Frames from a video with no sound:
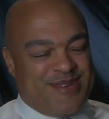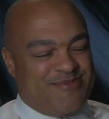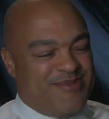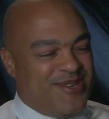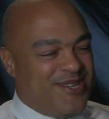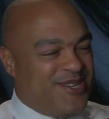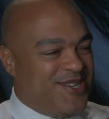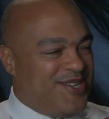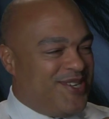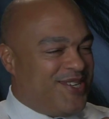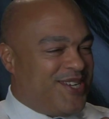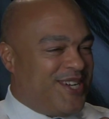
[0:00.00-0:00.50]
That'd
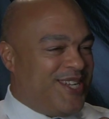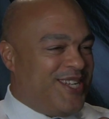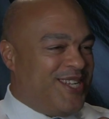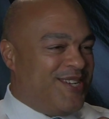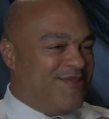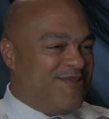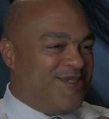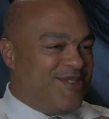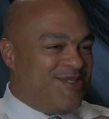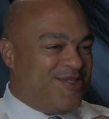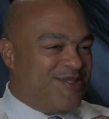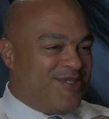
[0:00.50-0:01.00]
be good. I'd
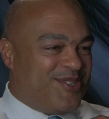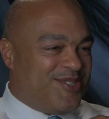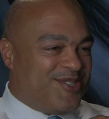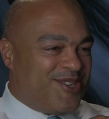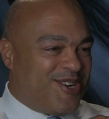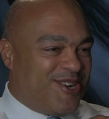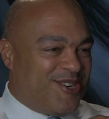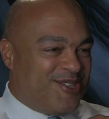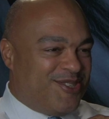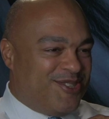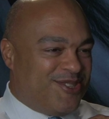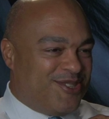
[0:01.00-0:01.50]
love to do a
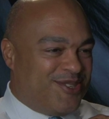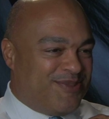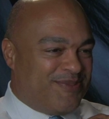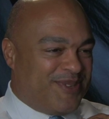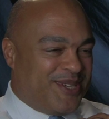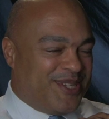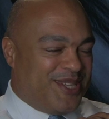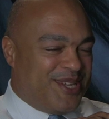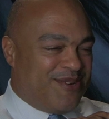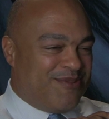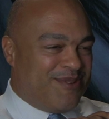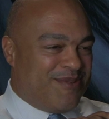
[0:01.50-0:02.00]
talk show,
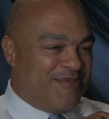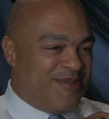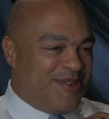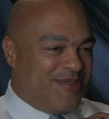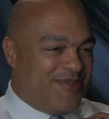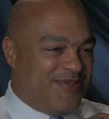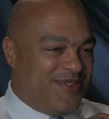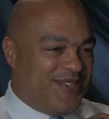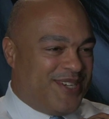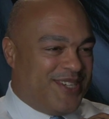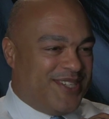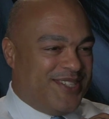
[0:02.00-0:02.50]
man. That would
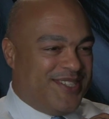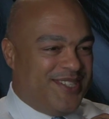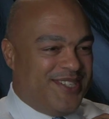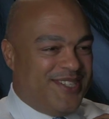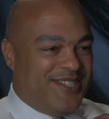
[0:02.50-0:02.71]
be fun.